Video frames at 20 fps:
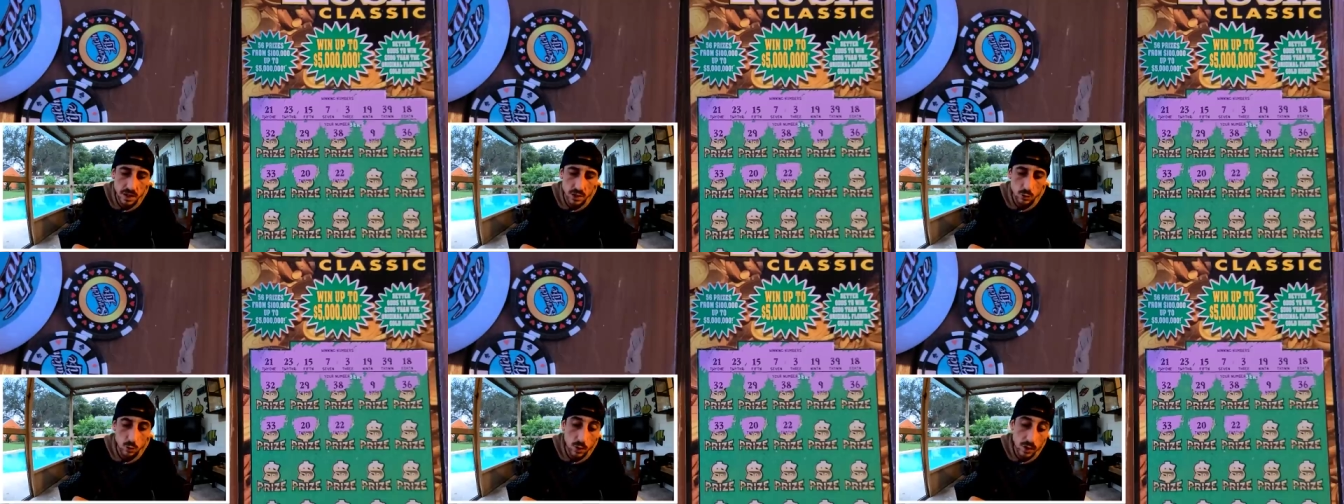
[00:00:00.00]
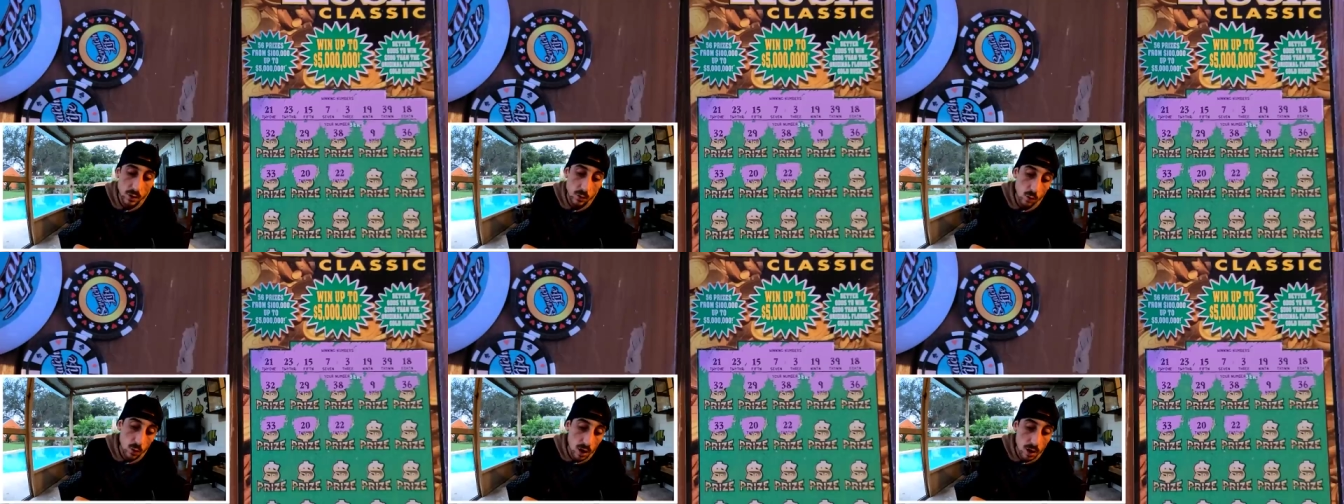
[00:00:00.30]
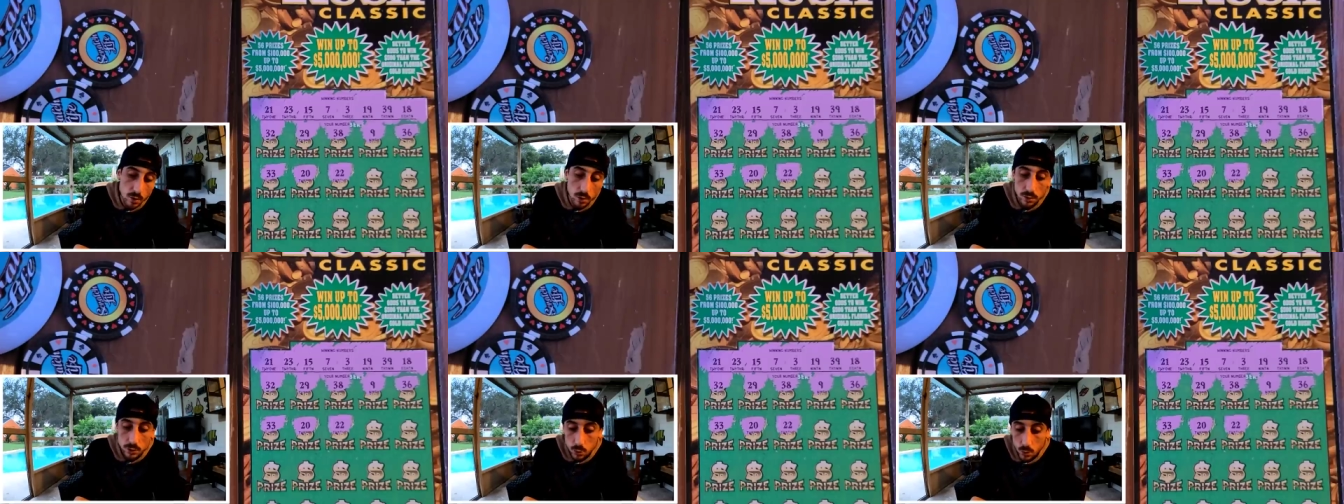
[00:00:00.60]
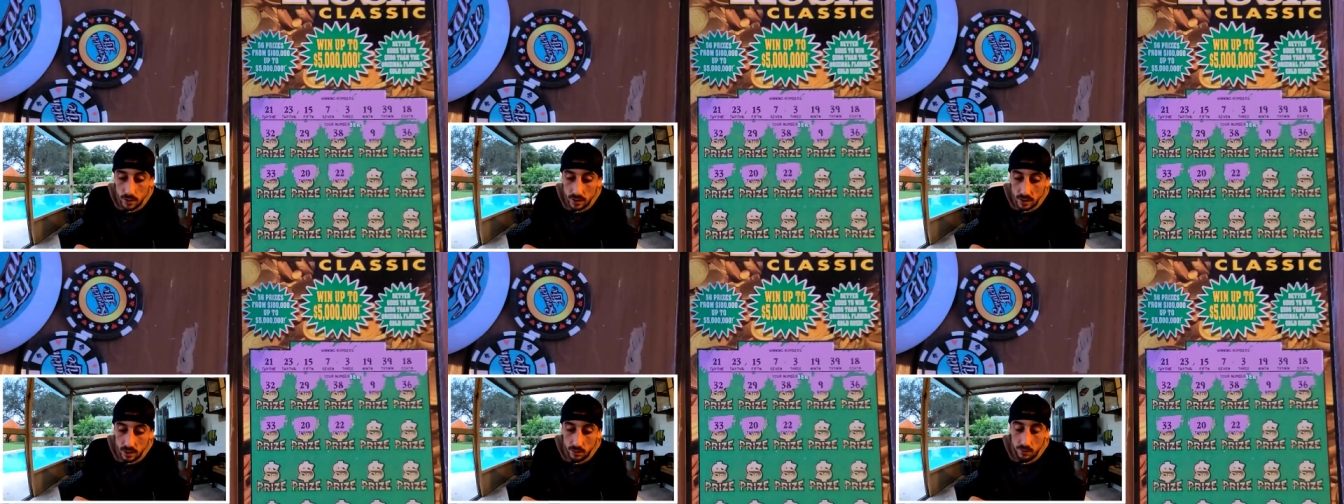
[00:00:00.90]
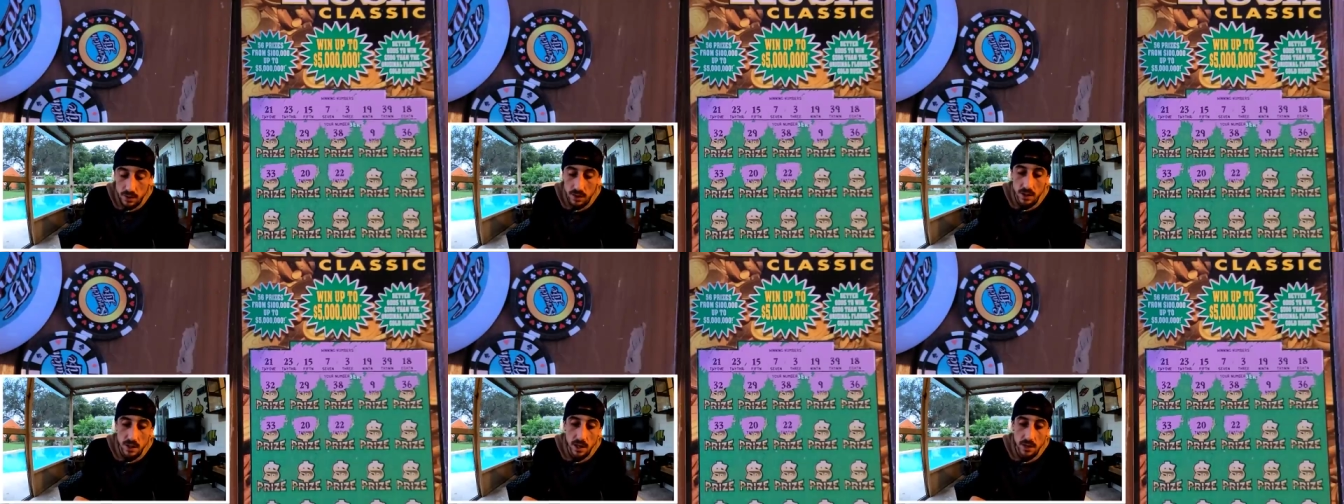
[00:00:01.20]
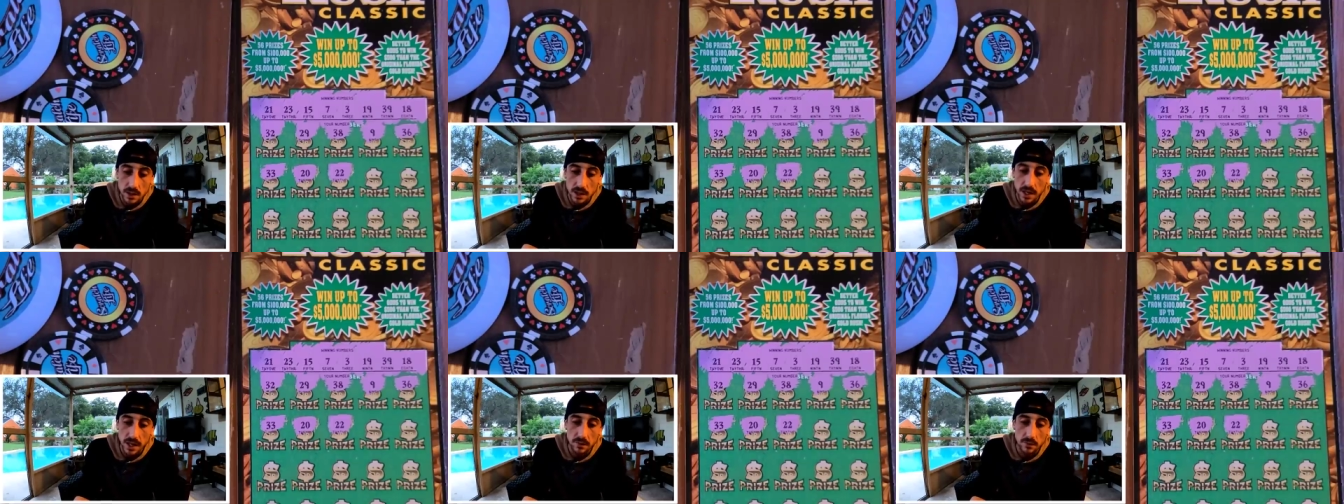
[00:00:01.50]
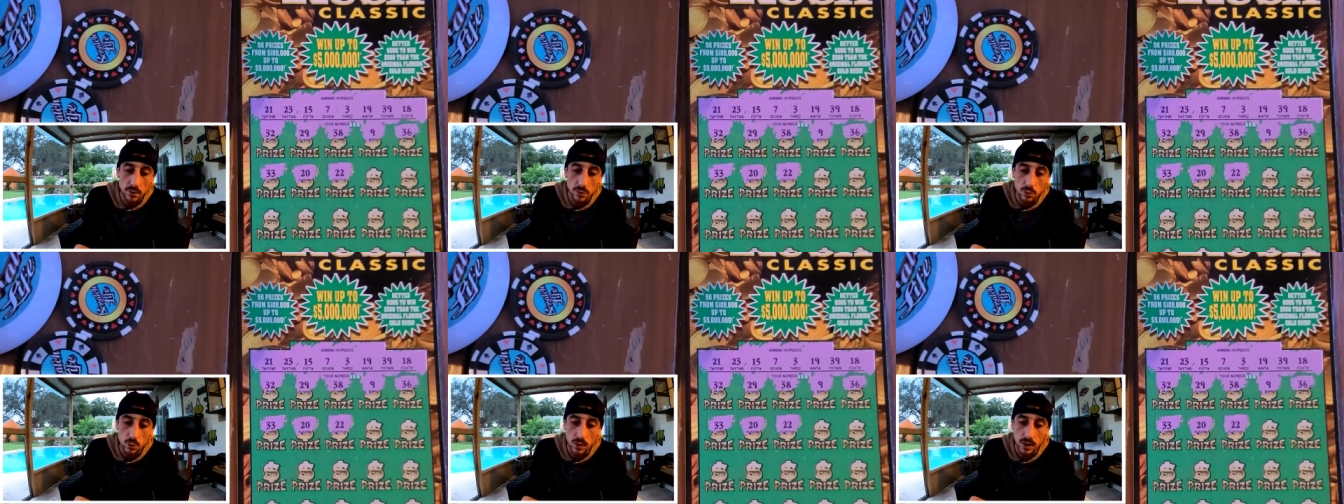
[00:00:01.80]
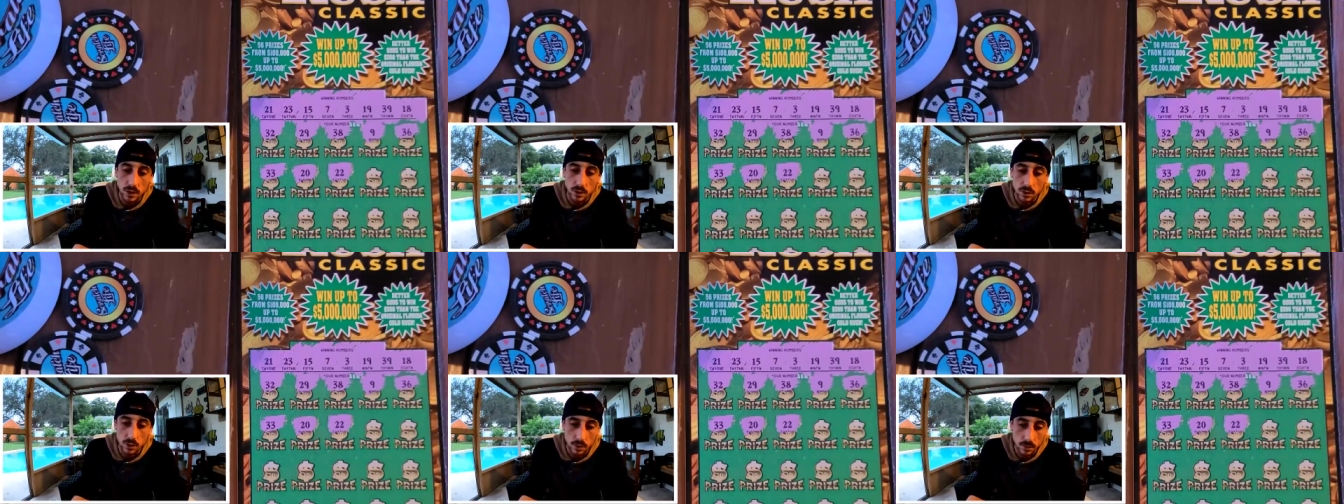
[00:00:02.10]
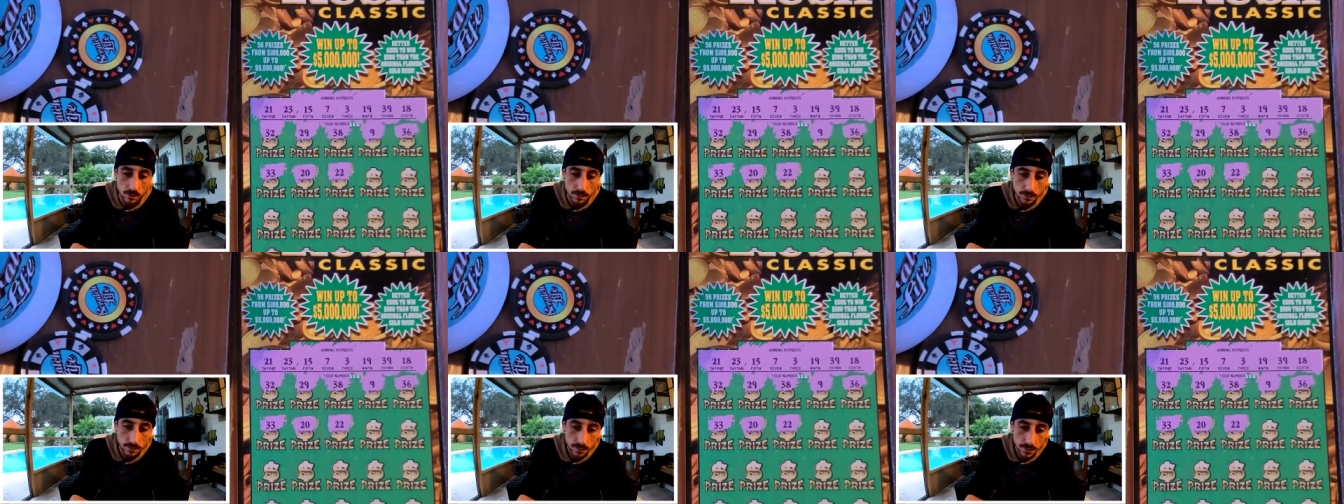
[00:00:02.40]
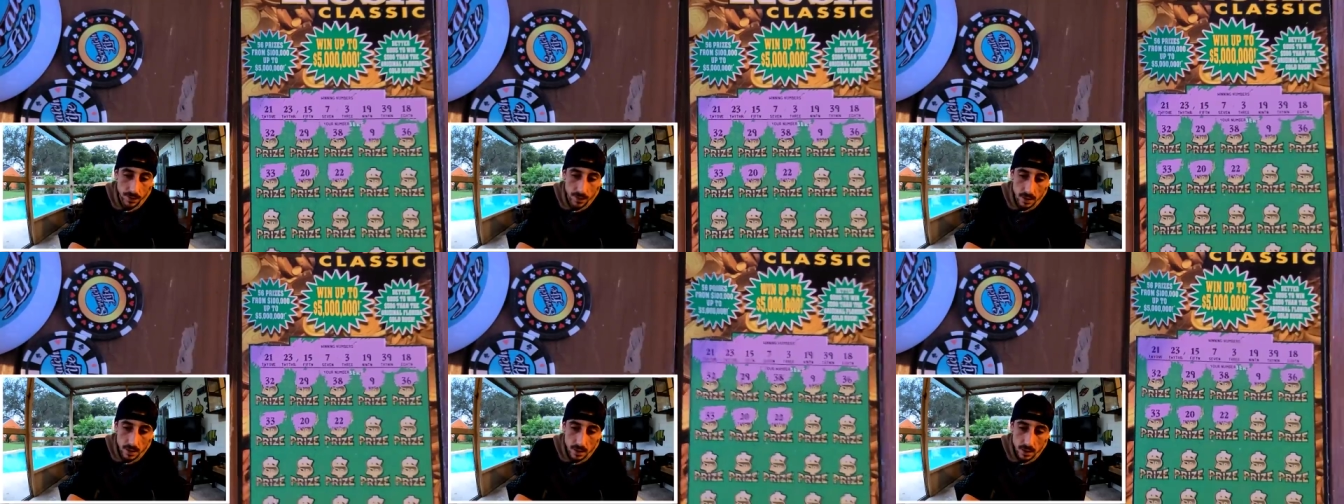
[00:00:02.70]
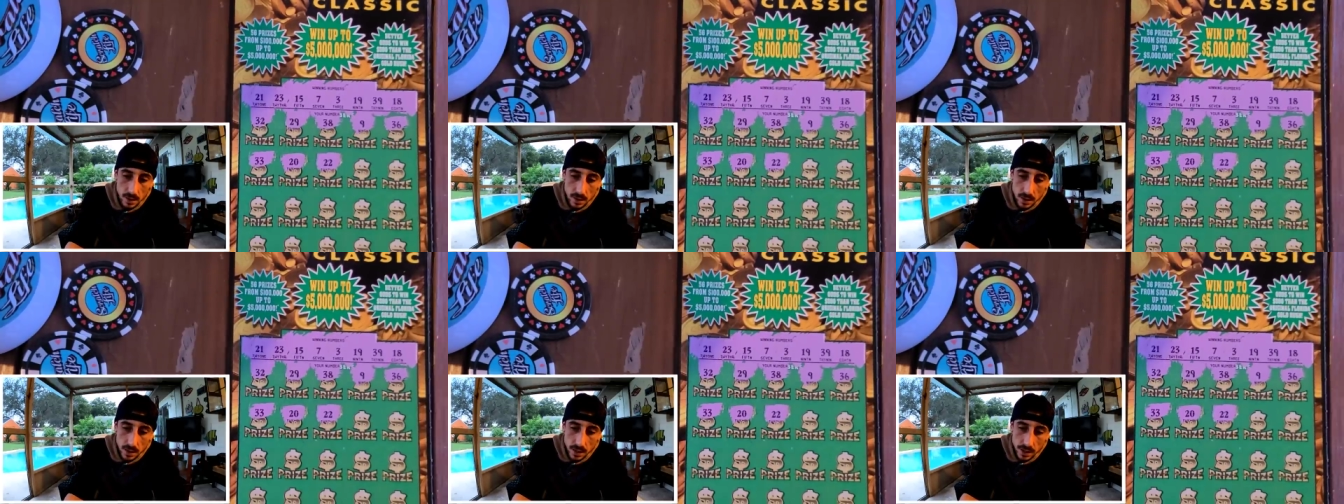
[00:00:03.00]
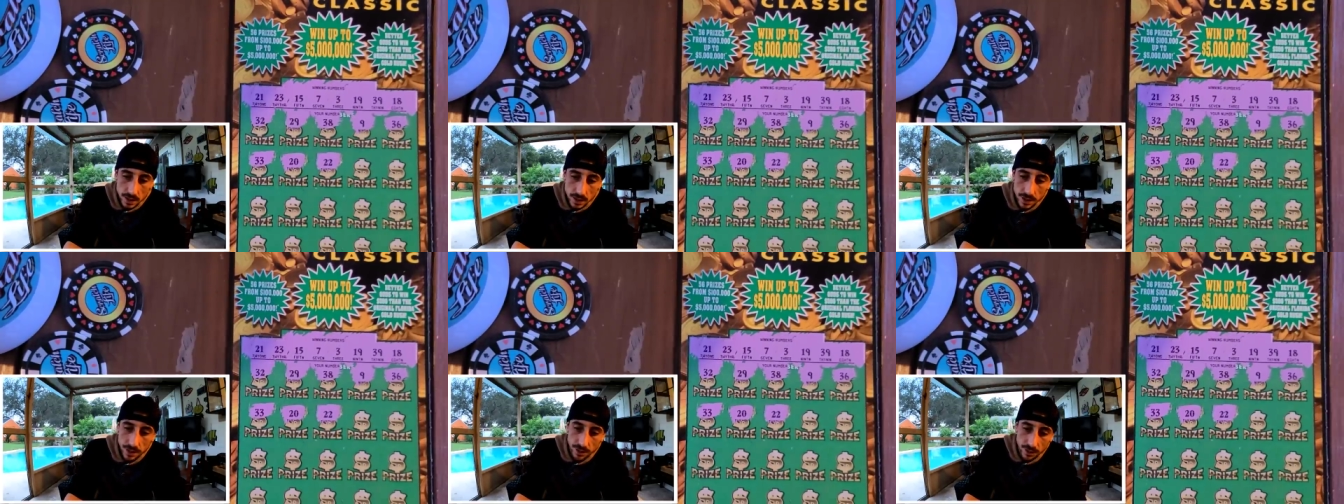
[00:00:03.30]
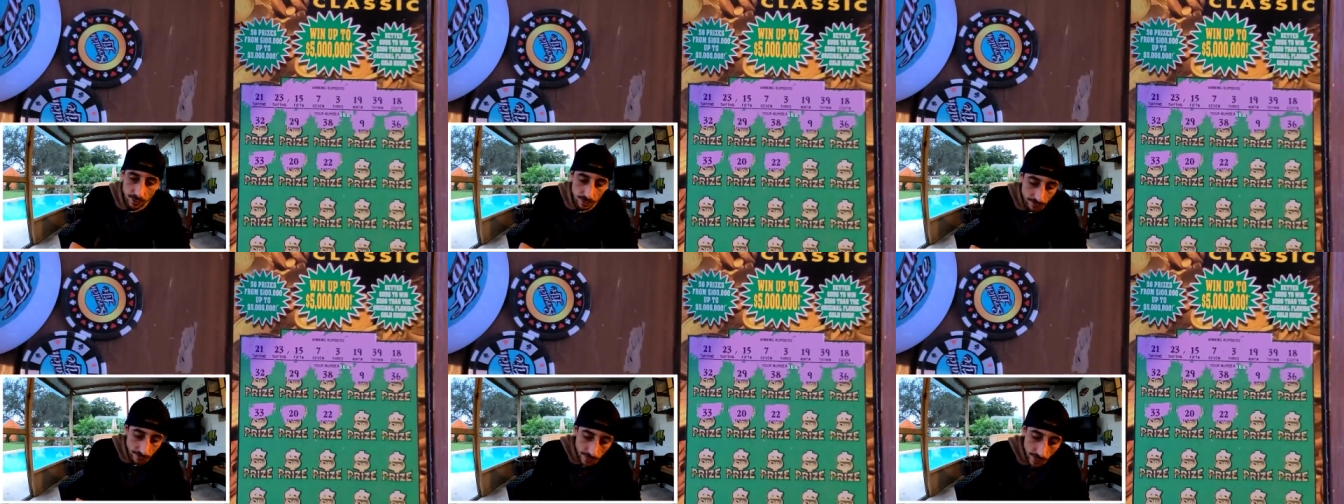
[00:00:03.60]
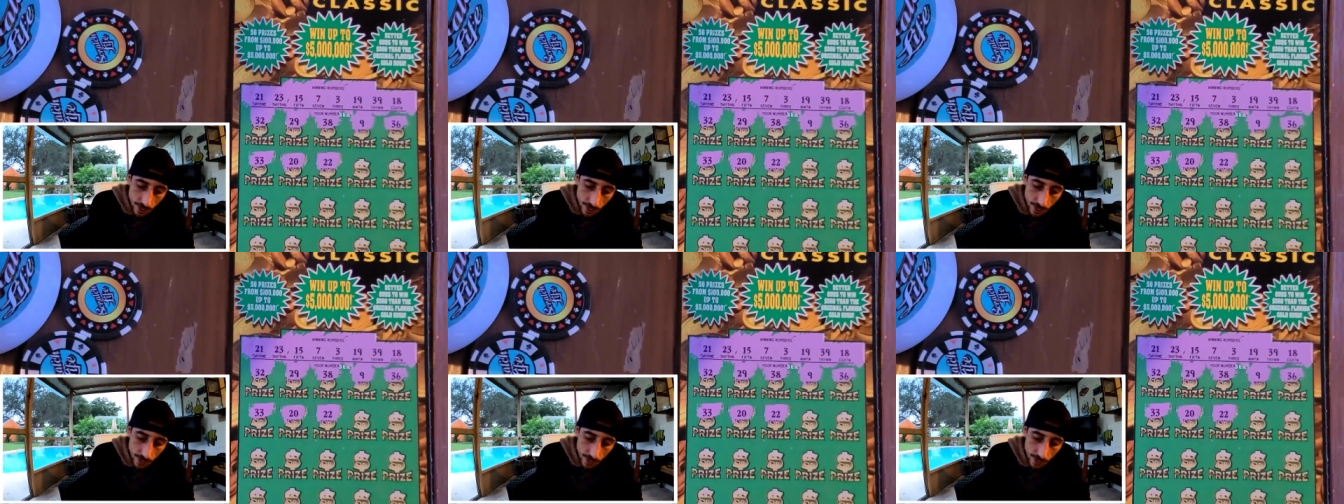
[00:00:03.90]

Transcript: We need 21 or 23, and now they gave us 22. Good old